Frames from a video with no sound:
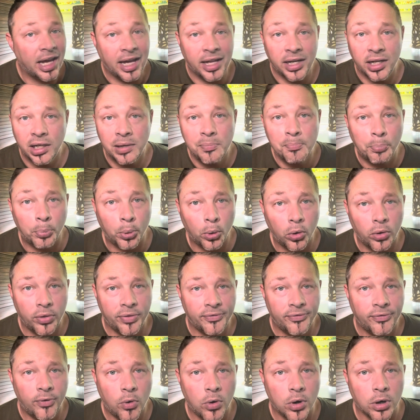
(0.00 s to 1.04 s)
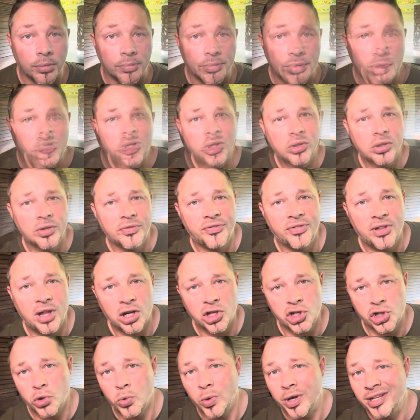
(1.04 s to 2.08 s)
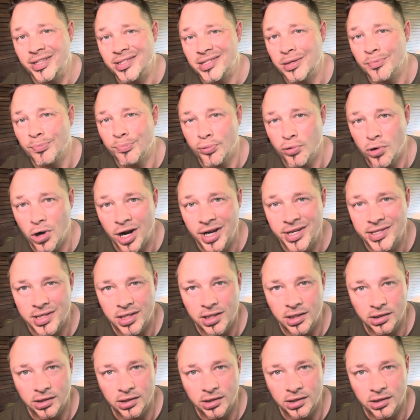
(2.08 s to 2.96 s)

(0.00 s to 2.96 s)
and in both forms. Milk fluctuates in price a